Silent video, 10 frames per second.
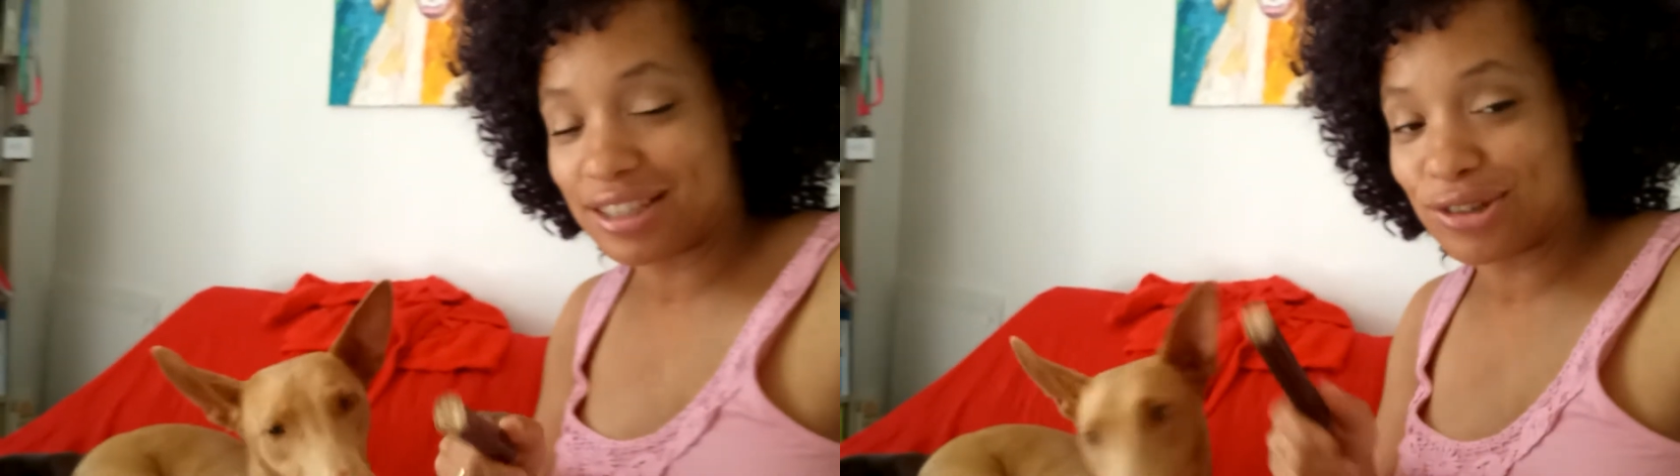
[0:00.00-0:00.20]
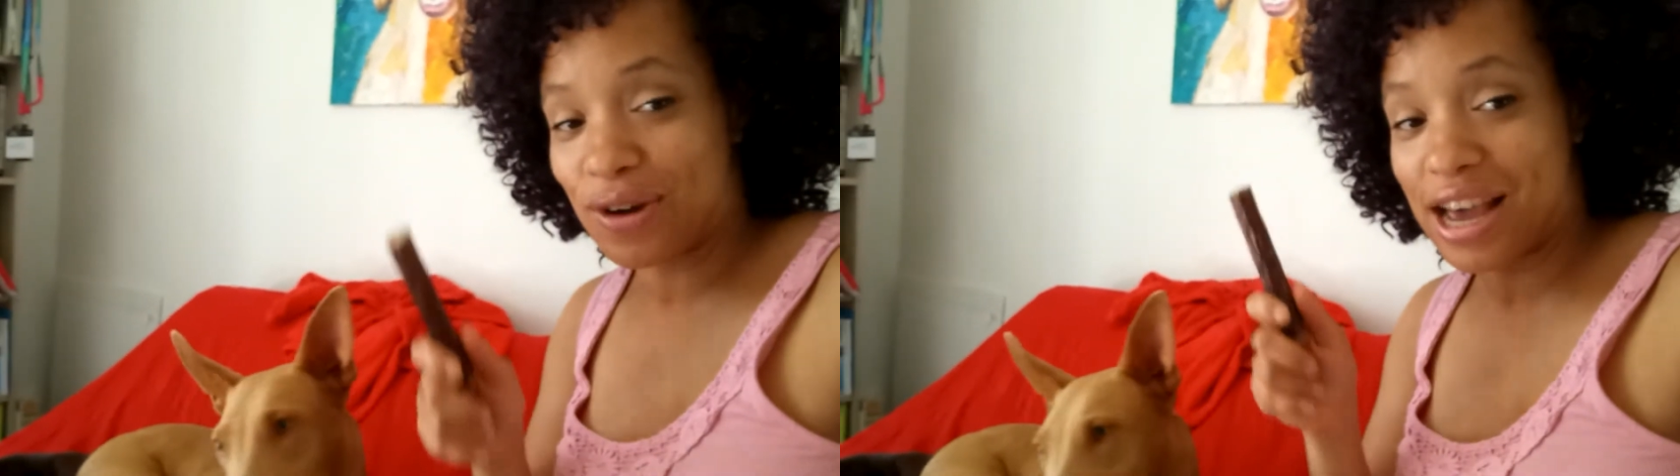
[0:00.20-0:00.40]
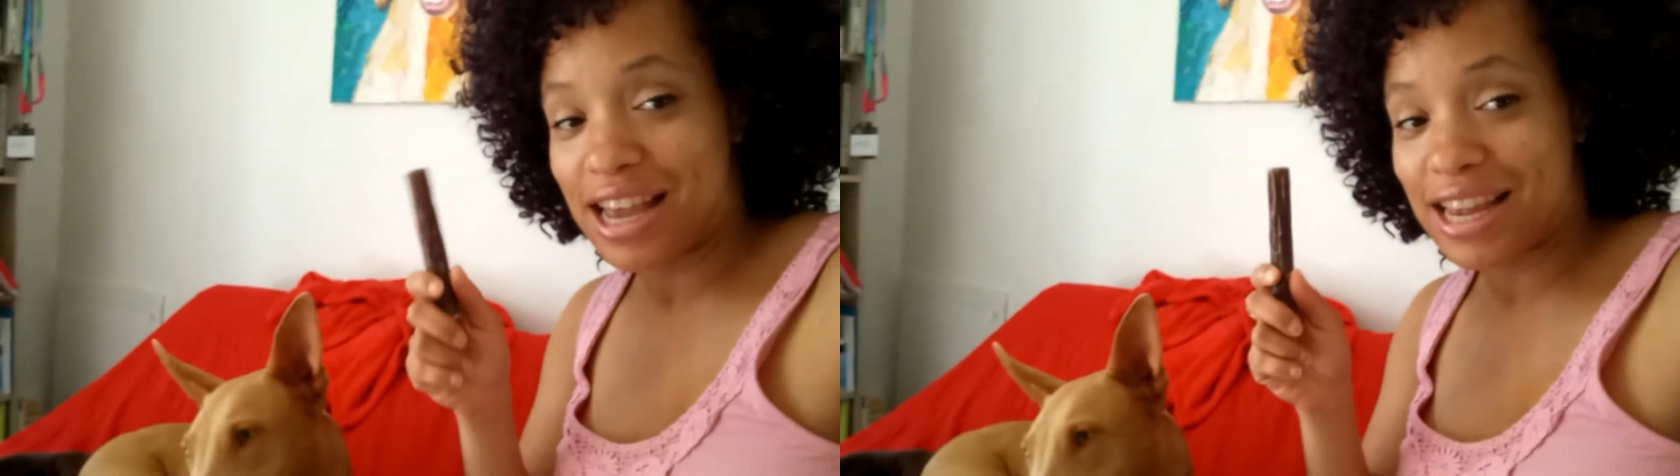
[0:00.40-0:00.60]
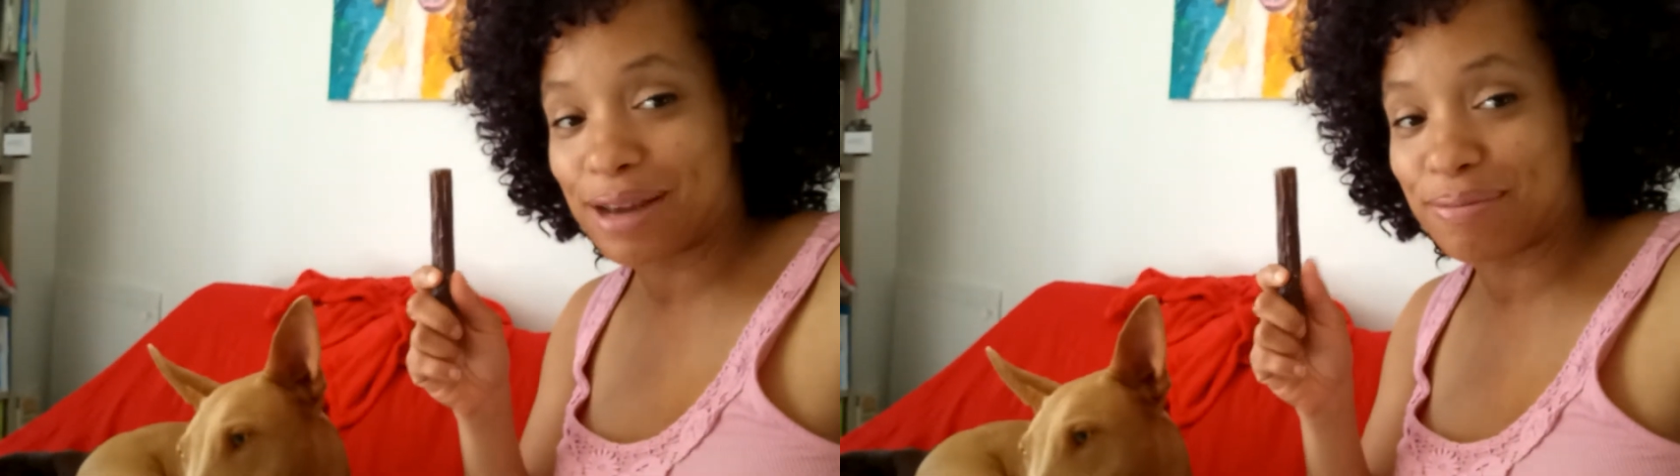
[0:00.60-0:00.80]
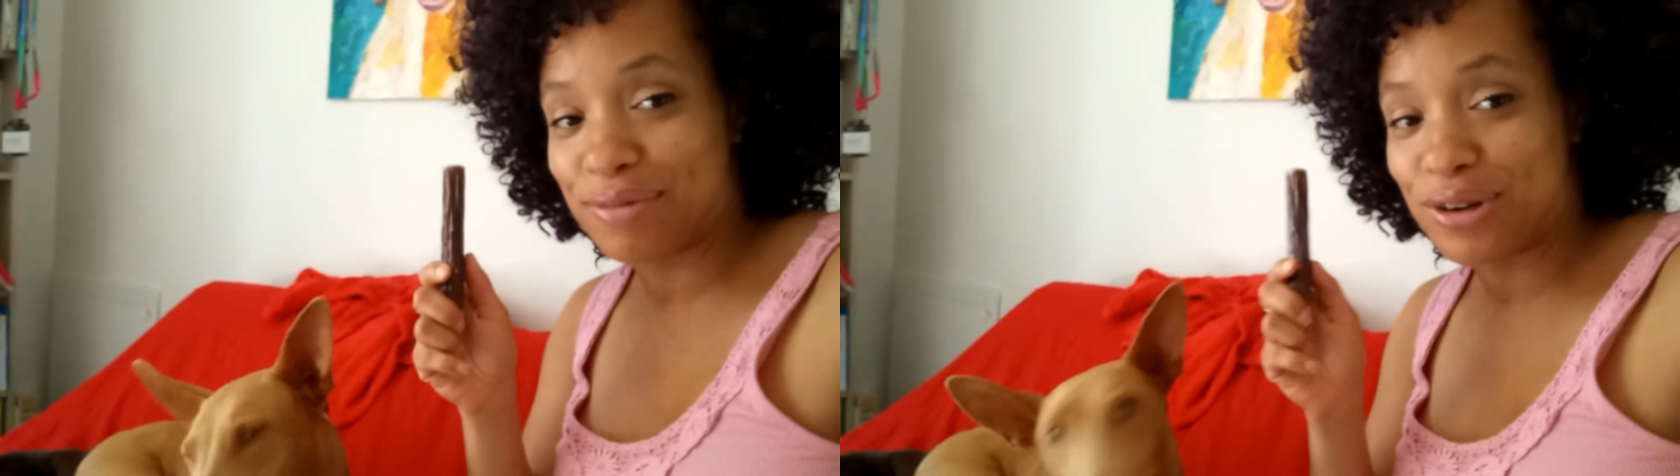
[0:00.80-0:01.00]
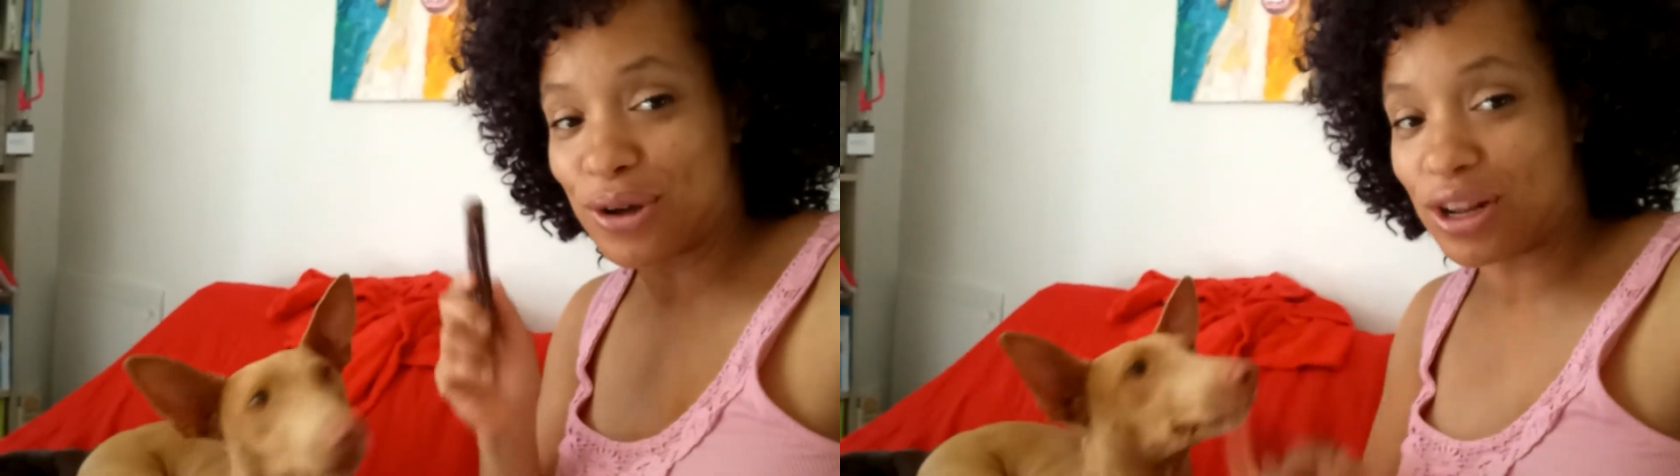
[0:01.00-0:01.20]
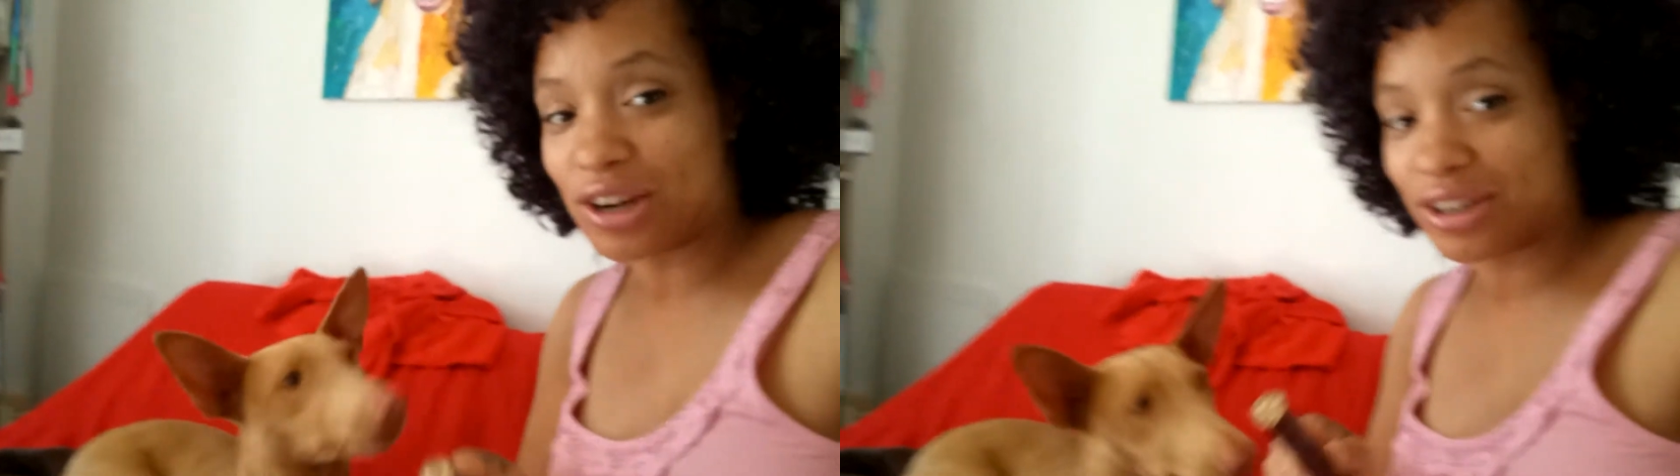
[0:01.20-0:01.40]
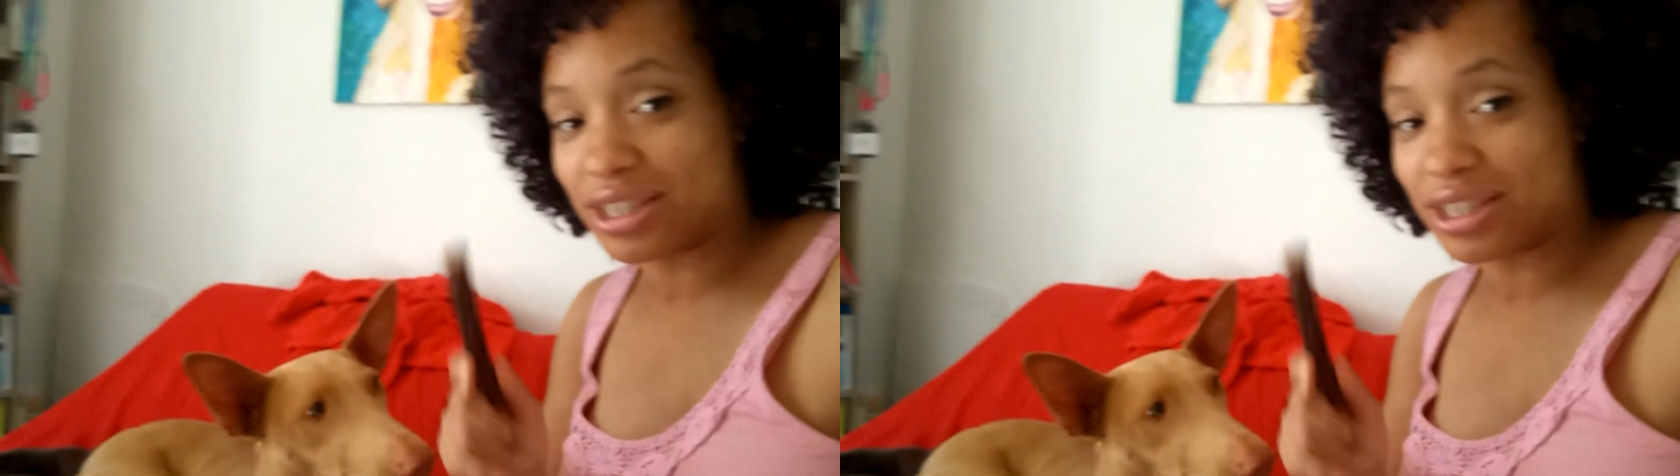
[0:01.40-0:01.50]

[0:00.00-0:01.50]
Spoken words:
so I am no longer